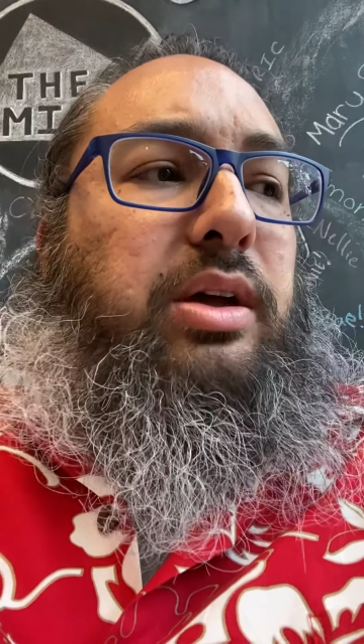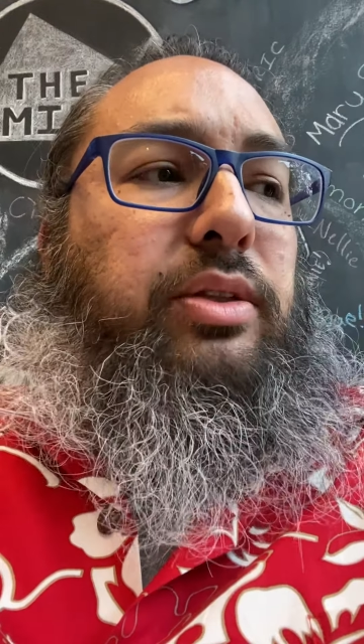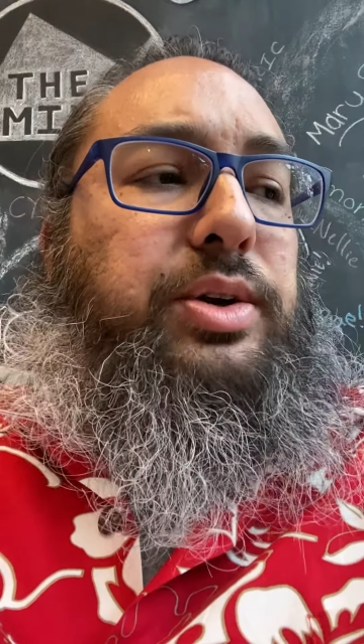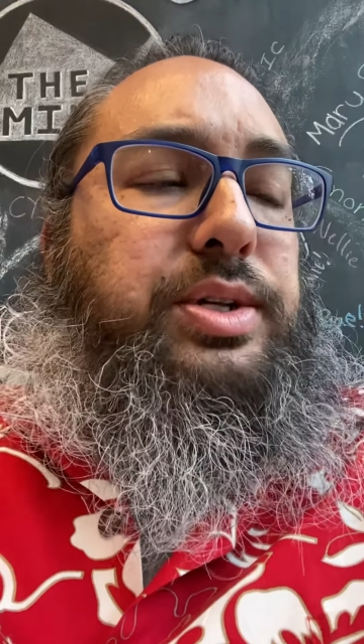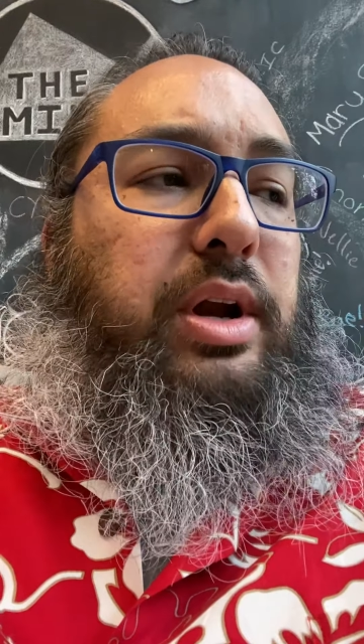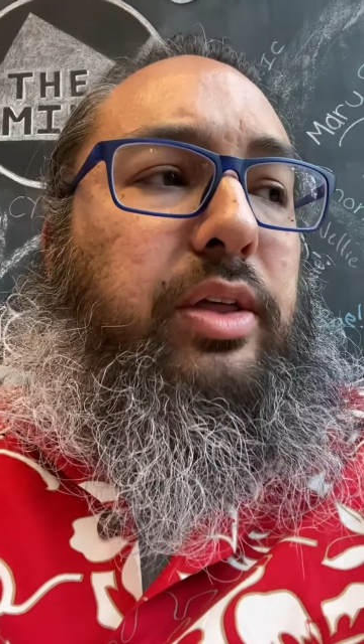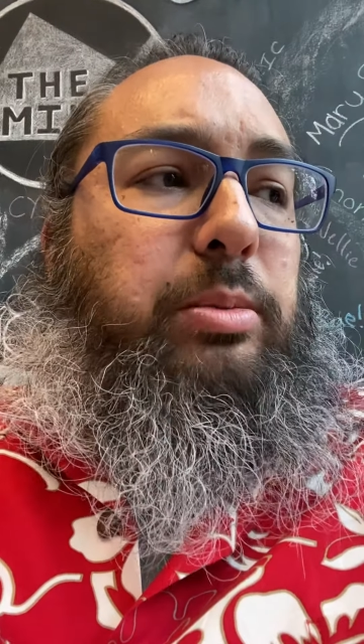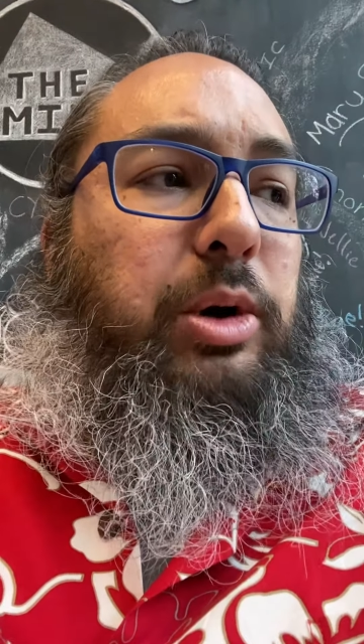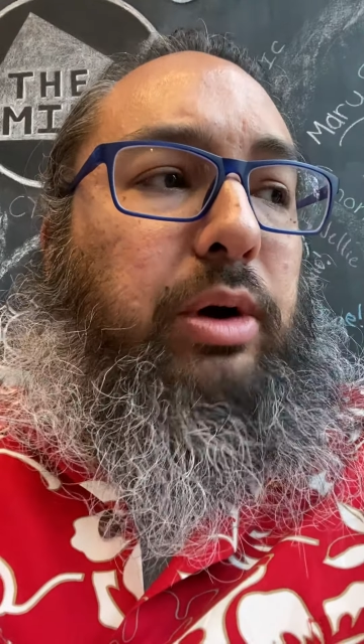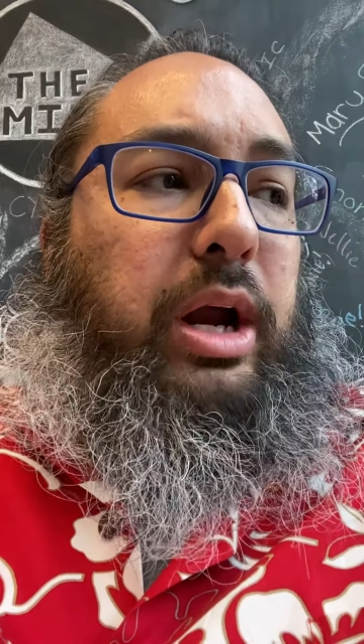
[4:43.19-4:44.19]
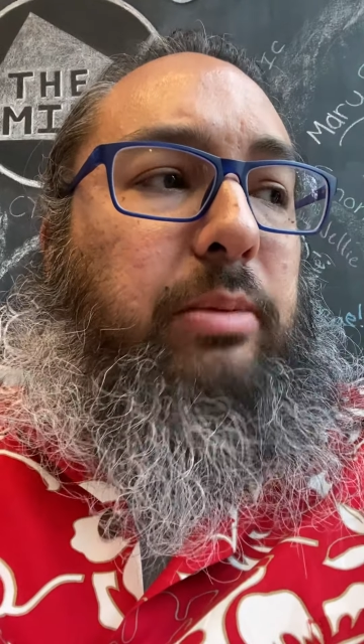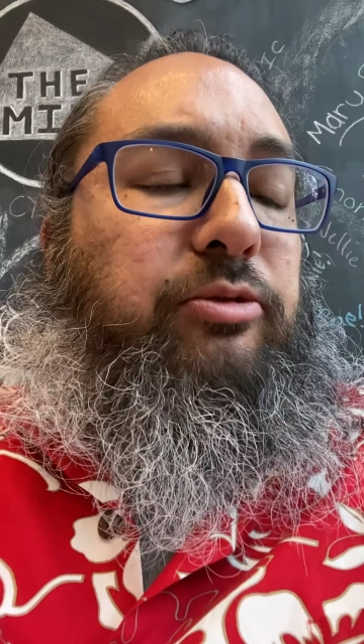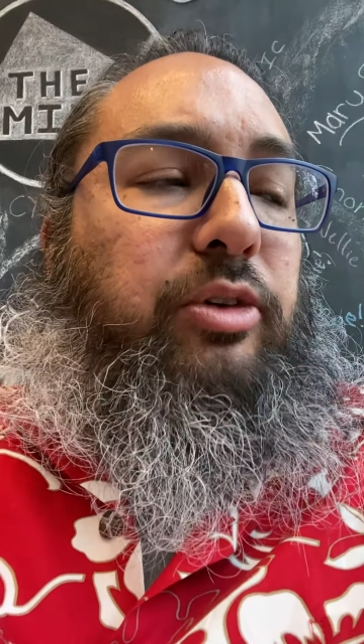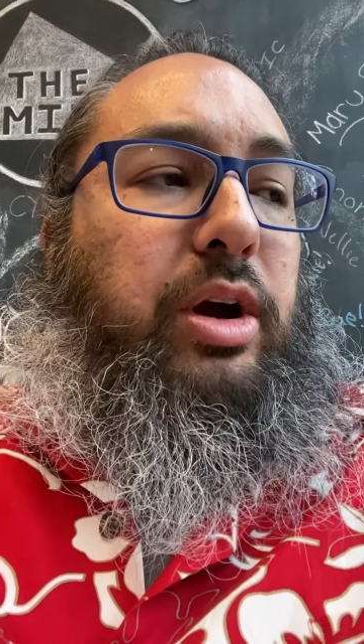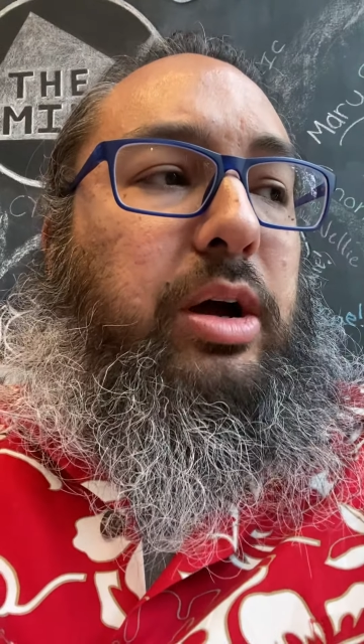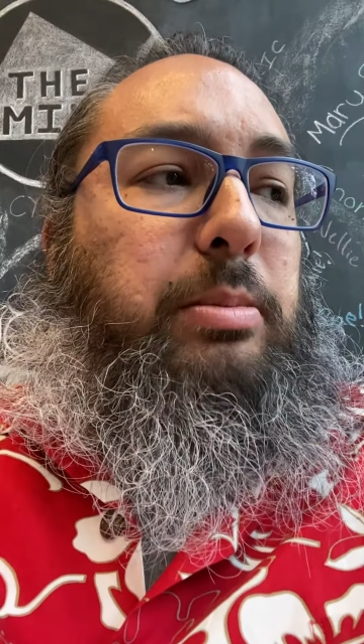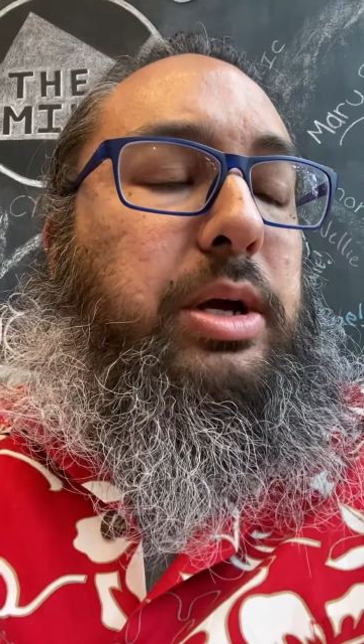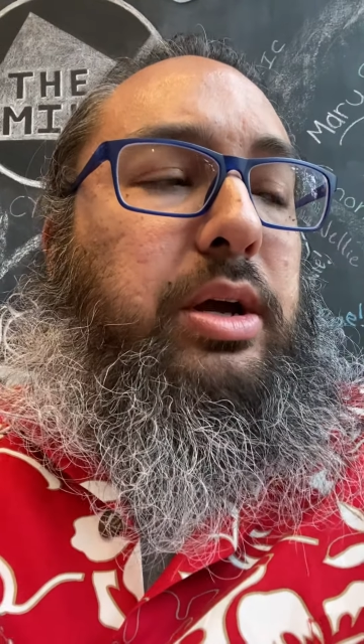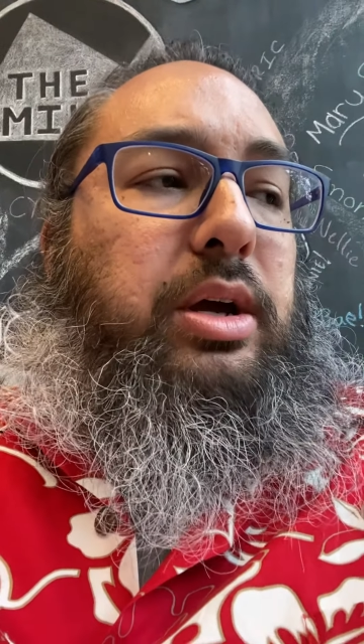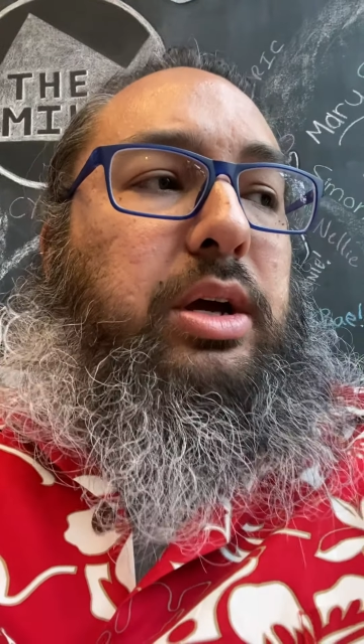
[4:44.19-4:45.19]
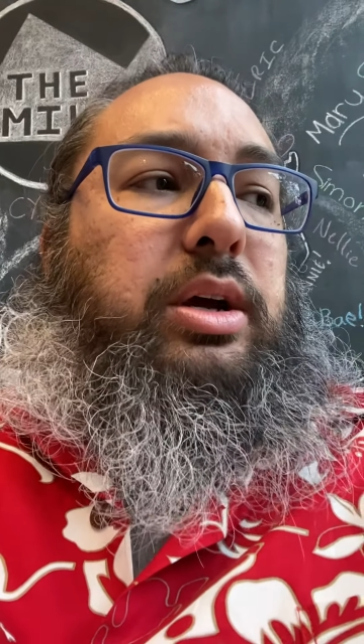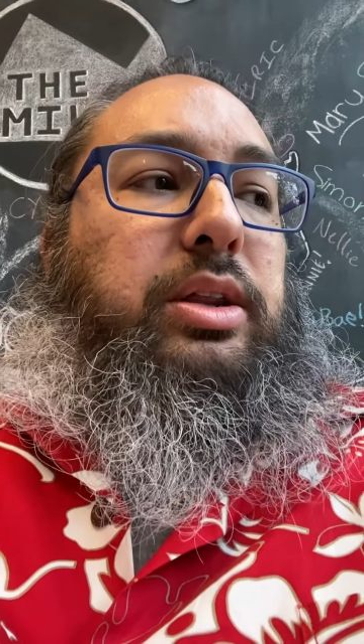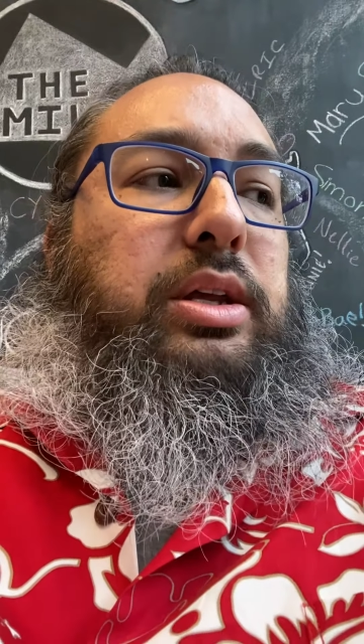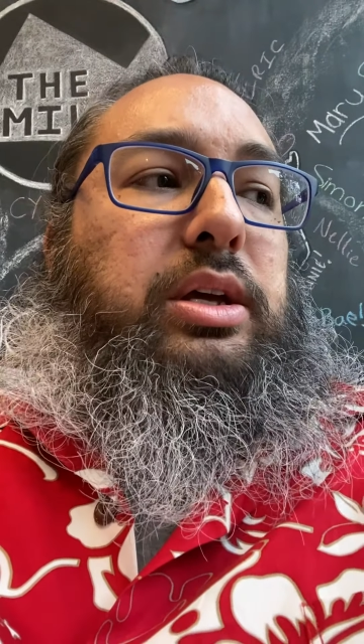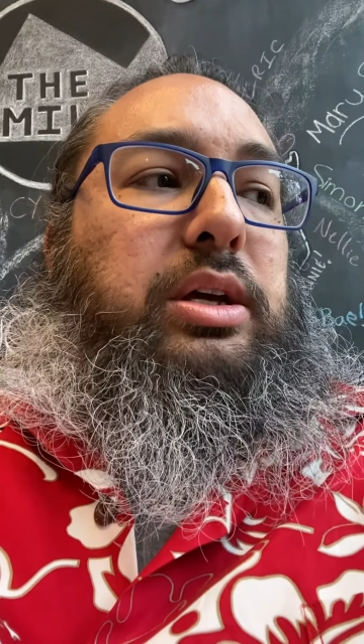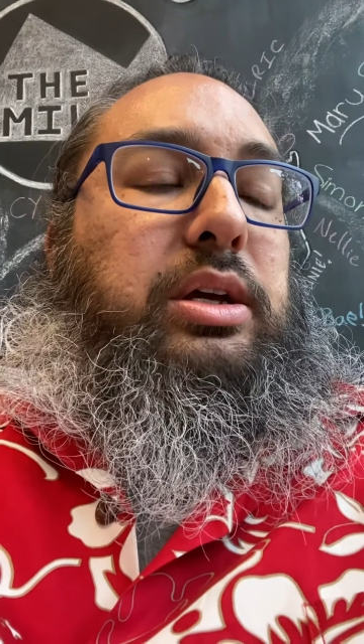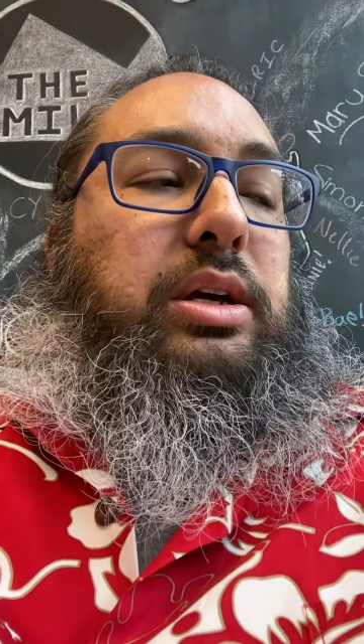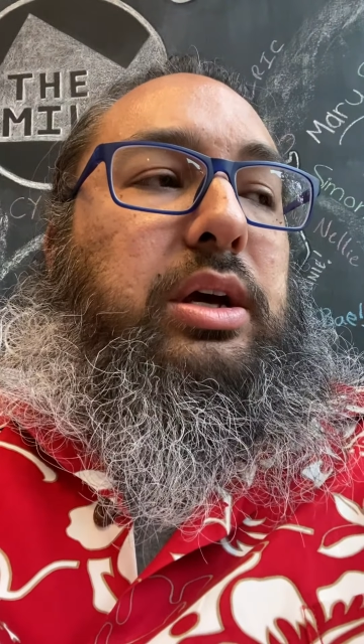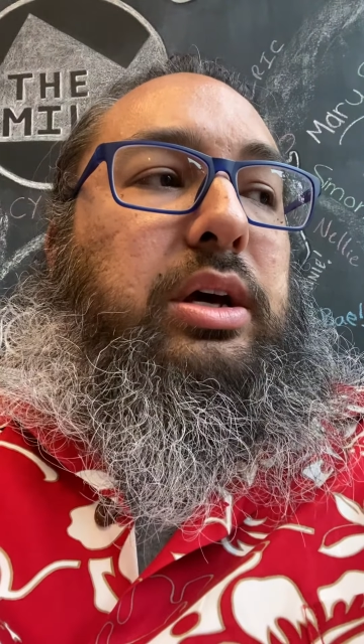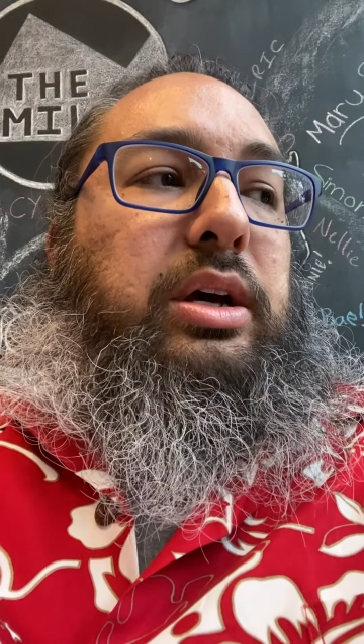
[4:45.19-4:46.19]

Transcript: There's another program from the